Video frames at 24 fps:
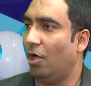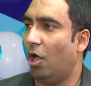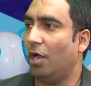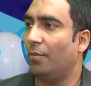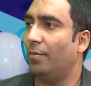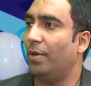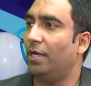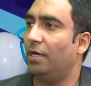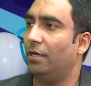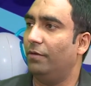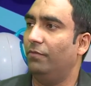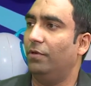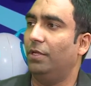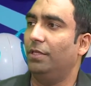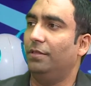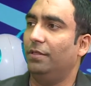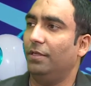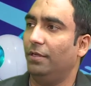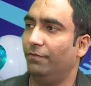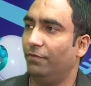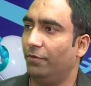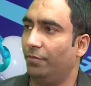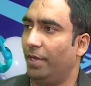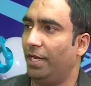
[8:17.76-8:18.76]
Augmented with
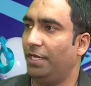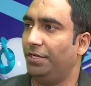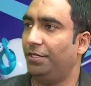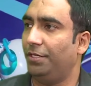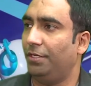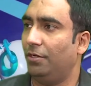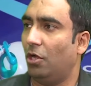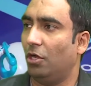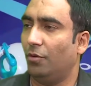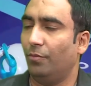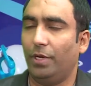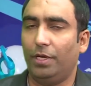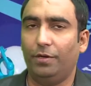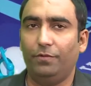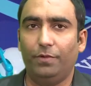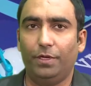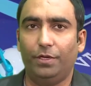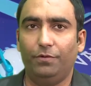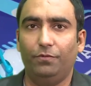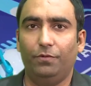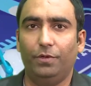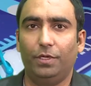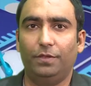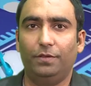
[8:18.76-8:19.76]
information,
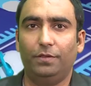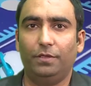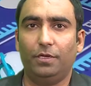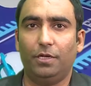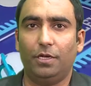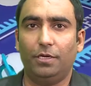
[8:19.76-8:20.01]
augmented with